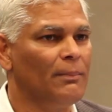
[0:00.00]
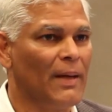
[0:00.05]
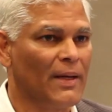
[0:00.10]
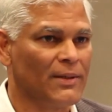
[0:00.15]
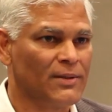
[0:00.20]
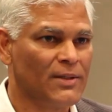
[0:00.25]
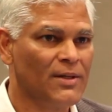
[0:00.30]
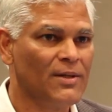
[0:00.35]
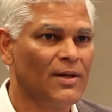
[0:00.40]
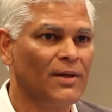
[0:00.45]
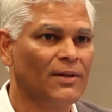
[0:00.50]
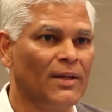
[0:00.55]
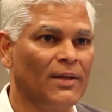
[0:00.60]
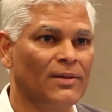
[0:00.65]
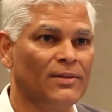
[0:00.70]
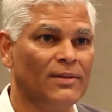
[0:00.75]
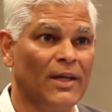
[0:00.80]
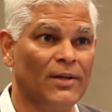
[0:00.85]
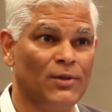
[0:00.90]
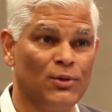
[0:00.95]
bacteria
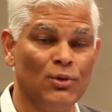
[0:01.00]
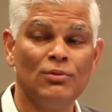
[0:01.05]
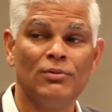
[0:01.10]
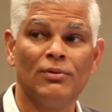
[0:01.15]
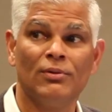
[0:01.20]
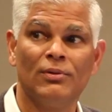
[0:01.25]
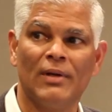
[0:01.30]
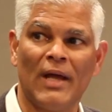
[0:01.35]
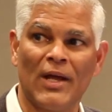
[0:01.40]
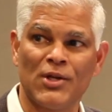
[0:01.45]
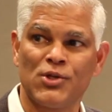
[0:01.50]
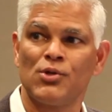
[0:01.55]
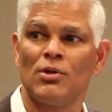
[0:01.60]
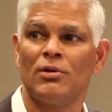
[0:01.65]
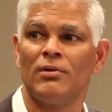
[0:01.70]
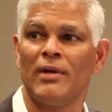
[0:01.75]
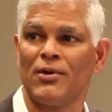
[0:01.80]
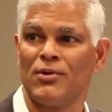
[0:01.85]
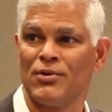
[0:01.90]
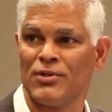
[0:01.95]
that do
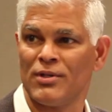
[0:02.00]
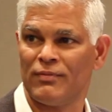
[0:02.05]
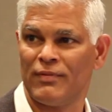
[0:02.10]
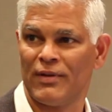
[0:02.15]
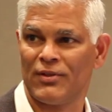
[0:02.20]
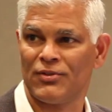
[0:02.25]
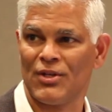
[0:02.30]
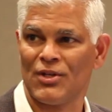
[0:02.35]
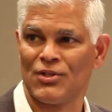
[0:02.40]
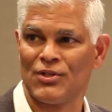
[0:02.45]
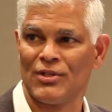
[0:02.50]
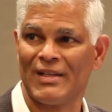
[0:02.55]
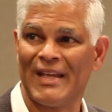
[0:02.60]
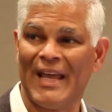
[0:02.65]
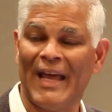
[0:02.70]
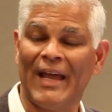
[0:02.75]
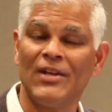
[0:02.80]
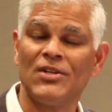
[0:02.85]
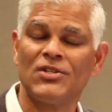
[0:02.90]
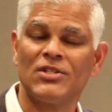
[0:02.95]
natural nitrogen fixation.
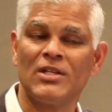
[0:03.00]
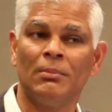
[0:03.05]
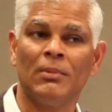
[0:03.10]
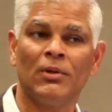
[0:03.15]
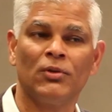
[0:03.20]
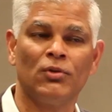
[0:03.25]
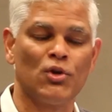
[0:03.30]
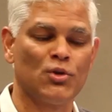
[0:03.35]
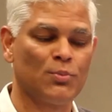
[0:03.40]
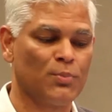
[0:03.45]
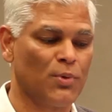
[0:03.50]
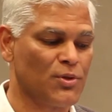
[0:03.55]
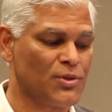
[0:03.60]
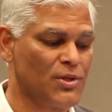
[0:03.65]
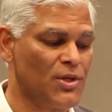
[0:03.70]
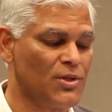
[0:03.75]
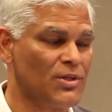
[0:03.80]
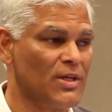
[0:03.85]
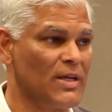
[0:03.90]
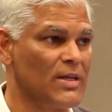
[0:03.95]
Can some of those
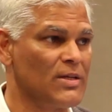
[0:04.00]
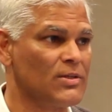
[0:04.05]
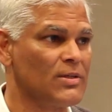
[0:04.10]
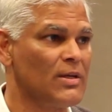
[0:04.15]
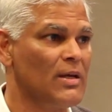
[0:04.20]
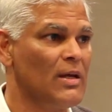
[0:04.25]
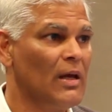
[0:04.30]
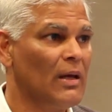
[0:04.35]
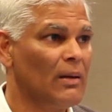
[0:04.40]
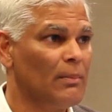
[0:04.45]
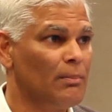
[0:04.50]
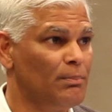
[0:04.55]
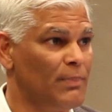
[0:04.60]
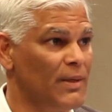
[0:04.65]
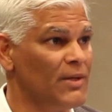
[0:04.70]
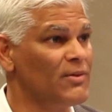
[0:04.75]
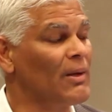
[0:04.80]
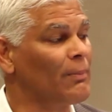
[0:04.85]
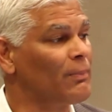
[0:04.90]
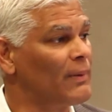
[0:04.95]
processes
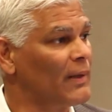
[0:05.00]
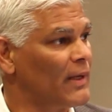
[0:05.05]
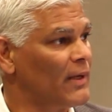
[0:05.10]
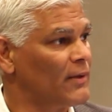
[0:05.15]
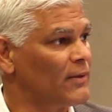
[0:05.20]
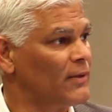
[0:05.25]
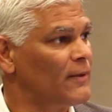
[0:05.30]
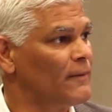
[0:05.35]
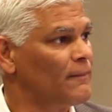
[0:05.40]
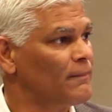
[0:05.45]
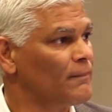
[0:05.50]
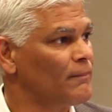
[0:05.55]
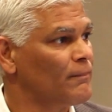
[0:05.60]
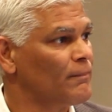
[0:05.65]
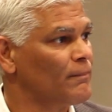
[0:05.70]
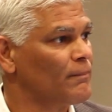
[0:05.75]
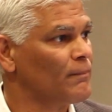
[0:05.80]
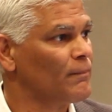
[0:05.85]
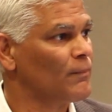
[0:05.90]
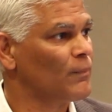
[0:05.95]
be replicated?
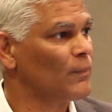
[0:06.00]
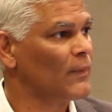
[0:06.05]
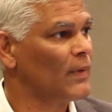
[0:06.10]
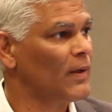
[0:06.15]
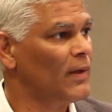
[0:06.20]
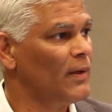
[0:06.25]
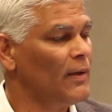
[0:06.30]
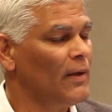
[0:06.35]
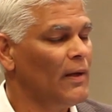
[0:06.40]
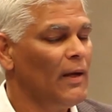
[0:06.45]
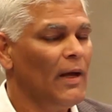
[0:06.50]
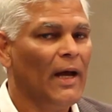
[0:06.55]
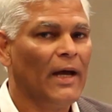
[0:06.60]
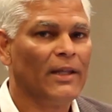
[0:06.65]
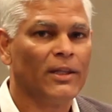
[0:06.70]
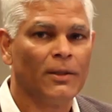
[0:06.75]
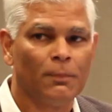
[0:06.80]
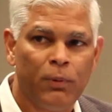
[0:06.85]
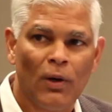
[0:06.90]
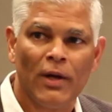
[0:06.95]
Okay?
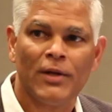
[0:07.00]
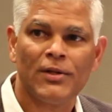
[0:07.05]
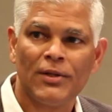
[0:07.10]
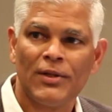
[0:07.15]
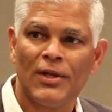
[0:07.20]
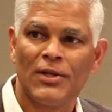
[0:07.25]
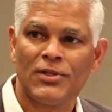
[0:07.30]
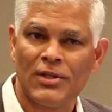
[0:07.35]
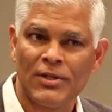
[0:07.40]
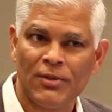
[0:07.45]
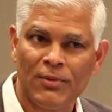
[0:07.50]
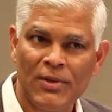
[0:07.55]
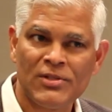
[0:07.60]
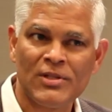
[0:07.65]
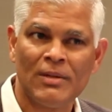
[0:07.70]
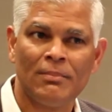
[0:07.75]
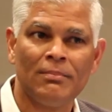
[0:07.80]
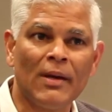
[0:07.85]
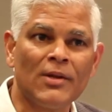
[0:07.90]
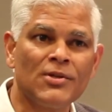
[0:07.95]
And the point of this, and the
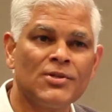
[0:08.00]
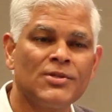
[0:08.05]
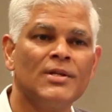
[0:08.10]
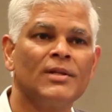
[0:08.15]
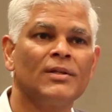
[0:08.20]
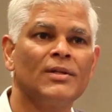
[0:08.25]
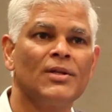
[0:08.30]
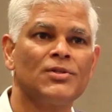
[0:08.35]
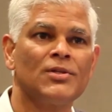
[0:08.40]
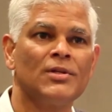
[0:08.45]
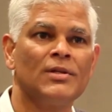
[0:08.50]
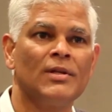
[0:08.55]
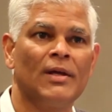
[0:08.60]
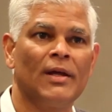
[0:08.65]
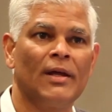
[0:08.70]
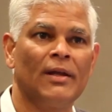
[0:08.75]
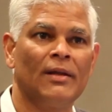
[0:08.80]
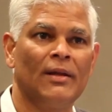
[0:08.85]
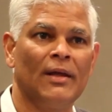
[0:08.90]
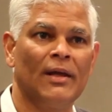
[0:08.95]
reason I'm mentioning this
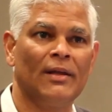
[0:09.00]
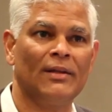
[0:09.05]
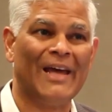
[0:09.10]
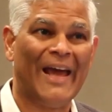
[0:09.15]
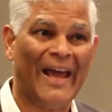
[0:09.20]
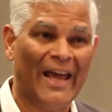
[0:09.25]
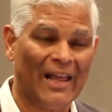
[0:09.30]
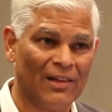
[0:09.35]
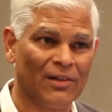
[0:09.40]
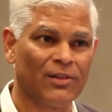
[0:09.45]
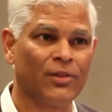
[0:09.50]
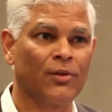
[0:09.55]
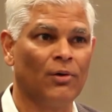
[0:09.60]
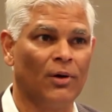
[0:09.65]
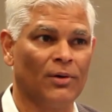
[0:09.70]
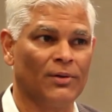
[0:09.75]
in the health